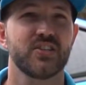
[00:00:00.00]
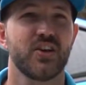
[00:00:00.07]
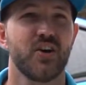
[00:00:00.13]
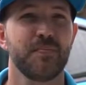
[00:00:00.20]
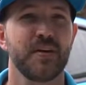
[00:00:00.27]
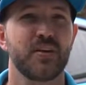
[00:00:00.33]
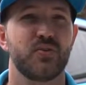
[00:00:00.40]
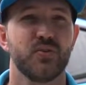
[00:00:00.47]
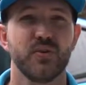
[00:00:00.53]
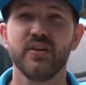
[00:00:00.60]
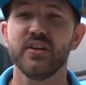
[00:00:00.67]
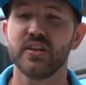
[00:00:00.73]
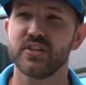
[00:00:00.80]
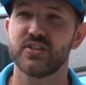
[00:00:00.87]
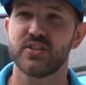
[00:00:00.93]
Oh my
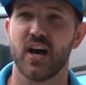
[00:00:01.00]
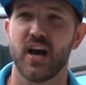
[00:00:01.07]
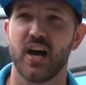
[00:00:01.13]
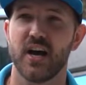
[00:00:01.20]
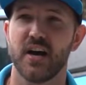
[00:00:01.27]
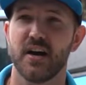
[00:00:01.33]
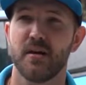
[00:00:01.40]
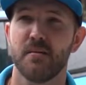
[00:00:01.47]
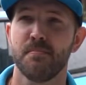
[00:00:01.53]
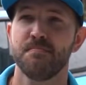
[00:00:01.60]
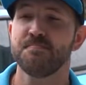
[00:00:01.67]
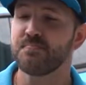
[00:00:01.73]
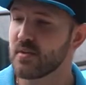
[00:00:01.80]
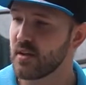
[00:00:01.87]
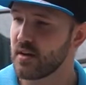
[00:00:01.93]
goodness,
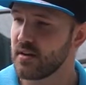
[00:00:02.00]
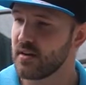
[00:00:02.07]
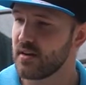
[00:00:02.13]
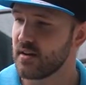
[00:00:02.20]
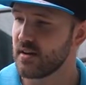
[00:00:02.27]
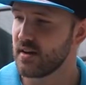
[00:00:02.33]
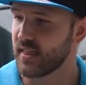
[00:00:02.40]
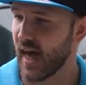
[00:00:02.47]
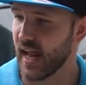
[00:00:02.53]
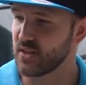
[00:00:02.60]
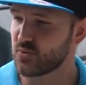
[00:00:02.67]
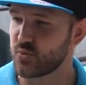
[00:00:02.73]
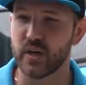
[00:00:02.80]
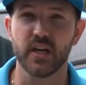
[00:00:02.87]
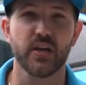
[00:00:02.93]
that is
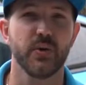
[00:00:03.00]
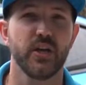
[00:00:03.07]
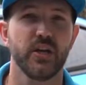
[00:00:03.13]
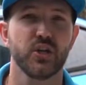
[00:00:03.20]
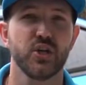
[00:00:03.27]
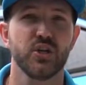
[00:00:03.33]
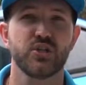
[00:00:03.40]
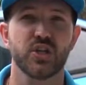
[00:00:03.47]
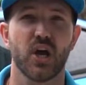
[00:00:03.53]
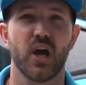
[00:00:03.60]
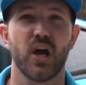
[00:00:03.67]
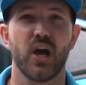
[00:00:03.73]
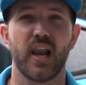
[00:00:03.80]
really, really good. So I